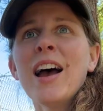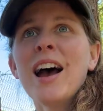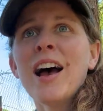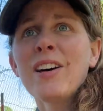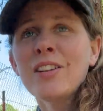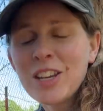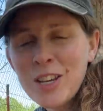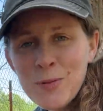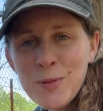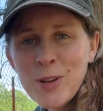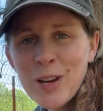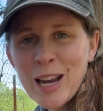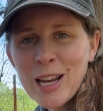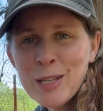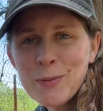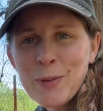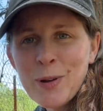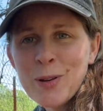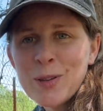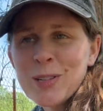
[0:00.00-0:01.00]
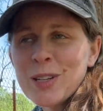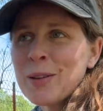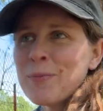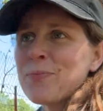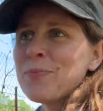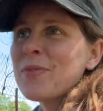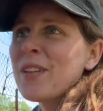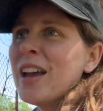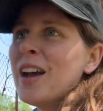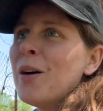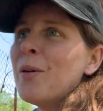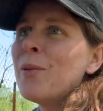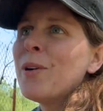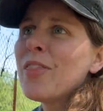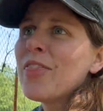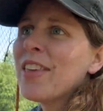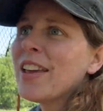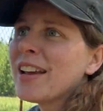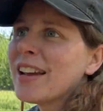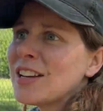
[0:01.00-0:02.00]
I'll keep you guys posted.
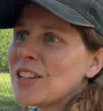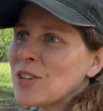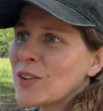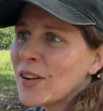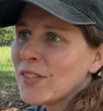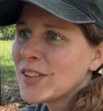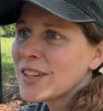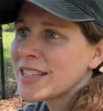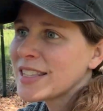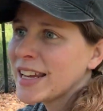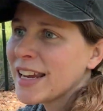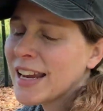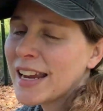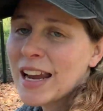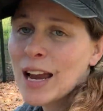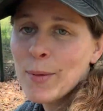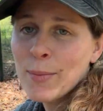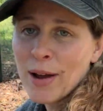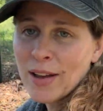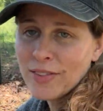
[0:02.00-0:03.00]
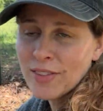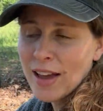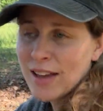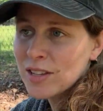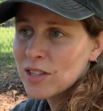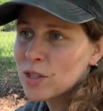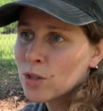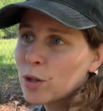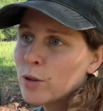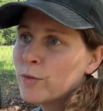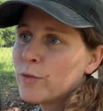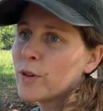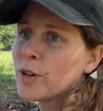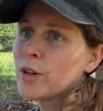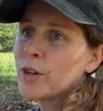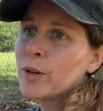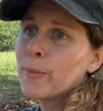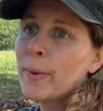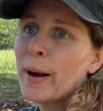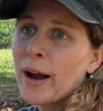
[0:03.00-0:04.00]
One thing I do have to say about that
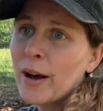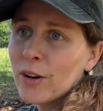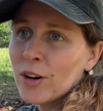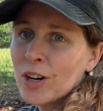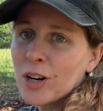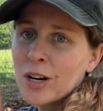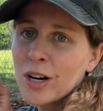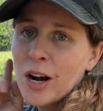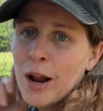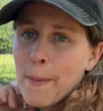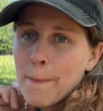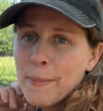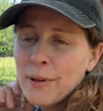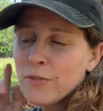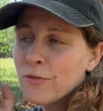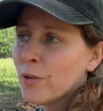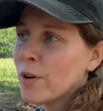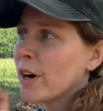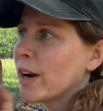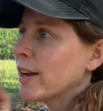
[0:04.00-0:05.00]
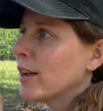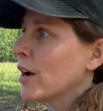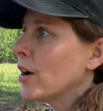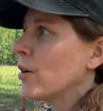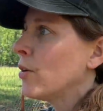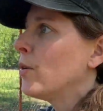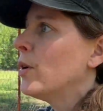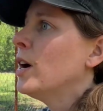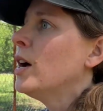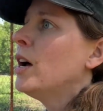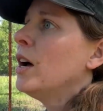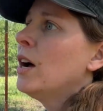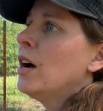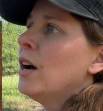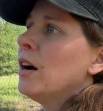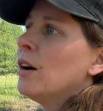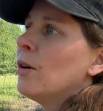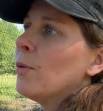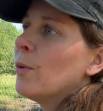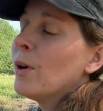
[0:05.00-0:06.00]
sulfur powder before I go
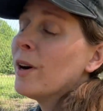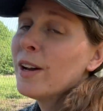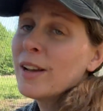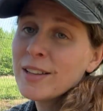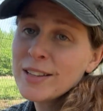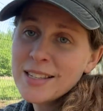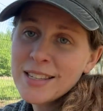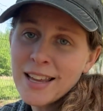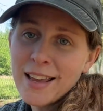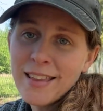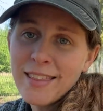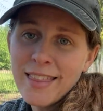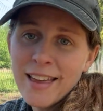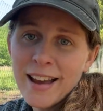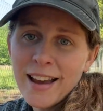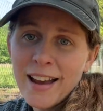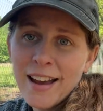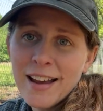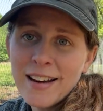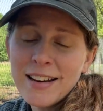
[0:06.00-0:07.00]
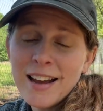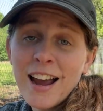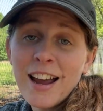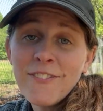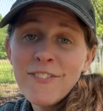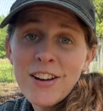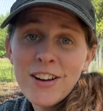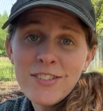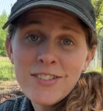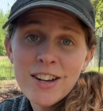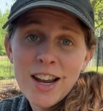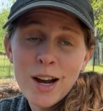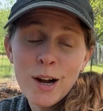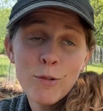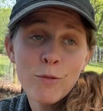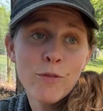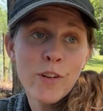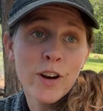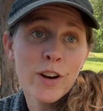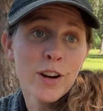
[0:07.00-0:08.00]
was that I found
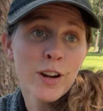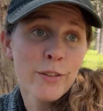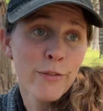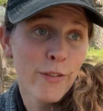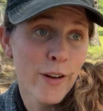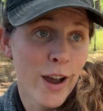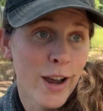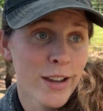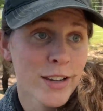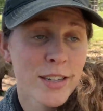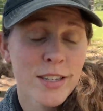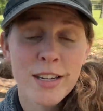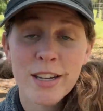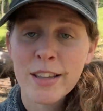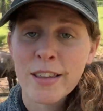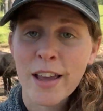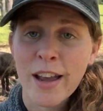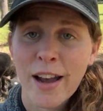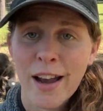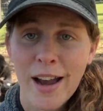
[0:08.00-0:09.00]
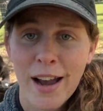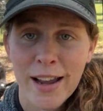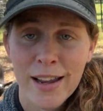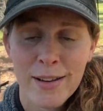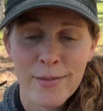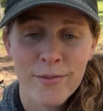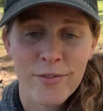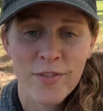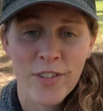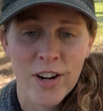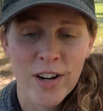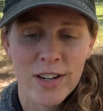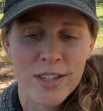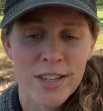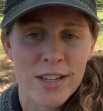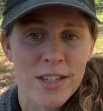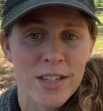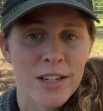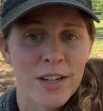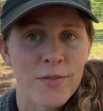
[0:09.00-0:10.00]
out very fast that I am very
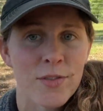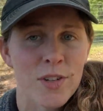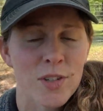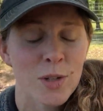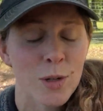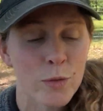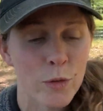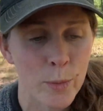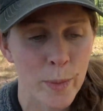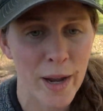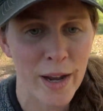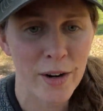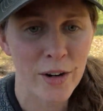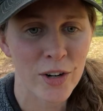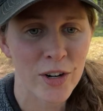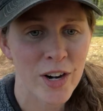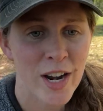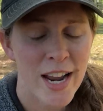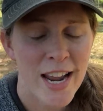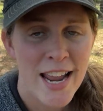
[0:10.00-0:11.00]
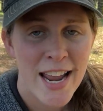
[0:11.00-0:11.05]
sensitive to sulfur powder